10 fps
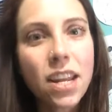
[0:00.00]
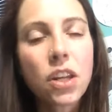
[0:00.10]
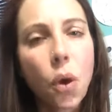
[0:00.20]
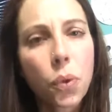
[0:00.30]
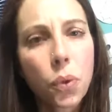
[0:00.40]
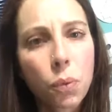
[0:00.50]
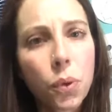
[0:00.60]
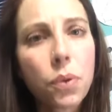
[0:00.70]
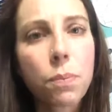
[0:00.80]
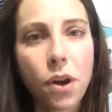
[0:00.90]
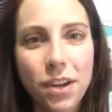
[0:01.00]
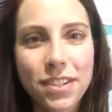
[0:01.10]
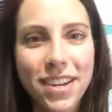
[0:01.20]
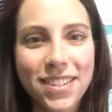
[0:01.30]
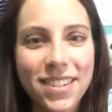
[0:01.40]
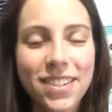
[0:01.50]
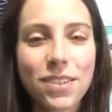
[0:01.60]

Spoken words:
and go through the processes and